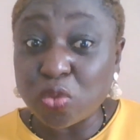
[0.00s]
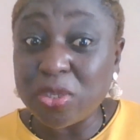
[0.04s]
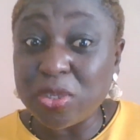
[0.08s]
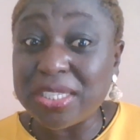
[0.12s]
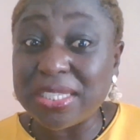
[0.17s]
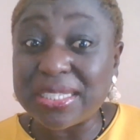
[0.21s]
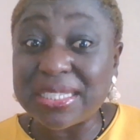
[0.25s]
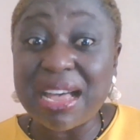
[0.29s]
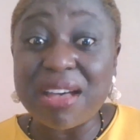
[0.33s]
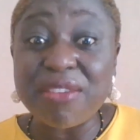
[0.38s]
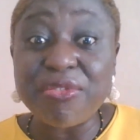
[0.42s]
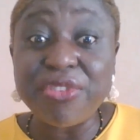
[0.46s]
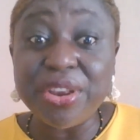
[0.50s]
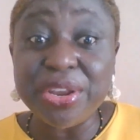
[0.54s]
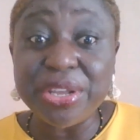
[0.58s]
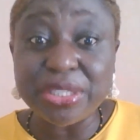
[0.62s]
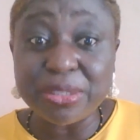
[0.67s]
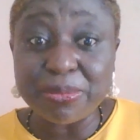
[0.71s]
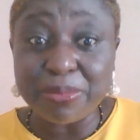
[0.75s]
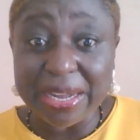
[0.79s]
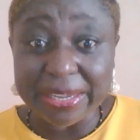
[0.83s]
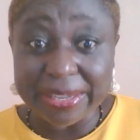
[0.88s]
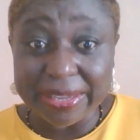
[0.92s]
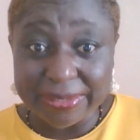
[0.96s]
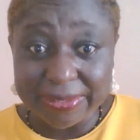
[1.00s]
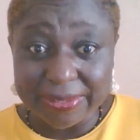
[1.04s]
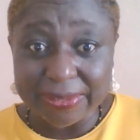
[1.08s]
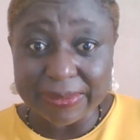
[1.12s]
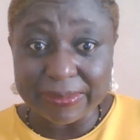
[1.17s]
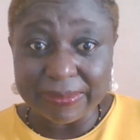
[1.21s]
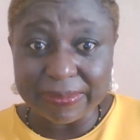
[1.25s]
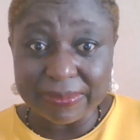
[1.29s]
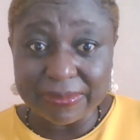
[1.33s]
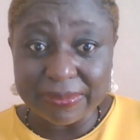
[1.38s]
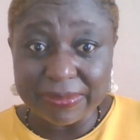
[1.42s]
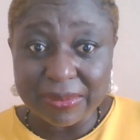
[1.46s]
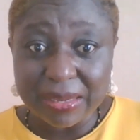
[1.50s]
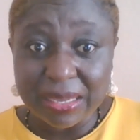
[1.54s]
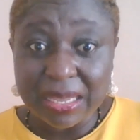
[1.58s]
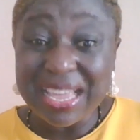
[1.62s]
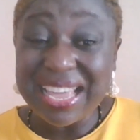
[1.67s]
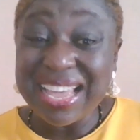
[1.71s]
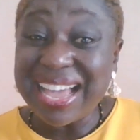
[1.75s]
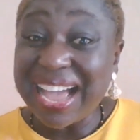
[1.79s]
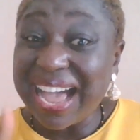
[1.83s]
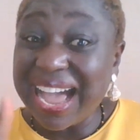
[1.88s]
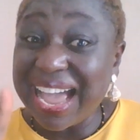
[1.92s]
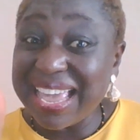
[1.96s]
which is affiliate marketing.
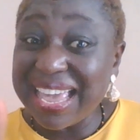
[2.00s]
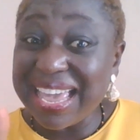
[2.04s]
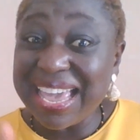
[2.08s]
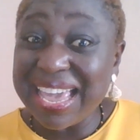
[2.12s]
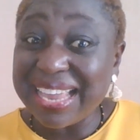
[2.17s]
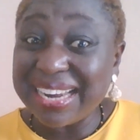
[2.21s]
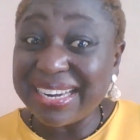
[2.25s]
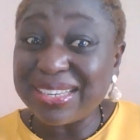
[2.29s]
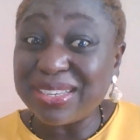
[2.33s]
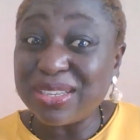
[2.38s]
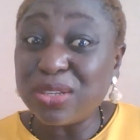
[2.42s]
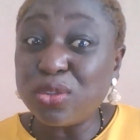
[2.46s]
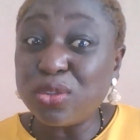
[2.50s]
I earn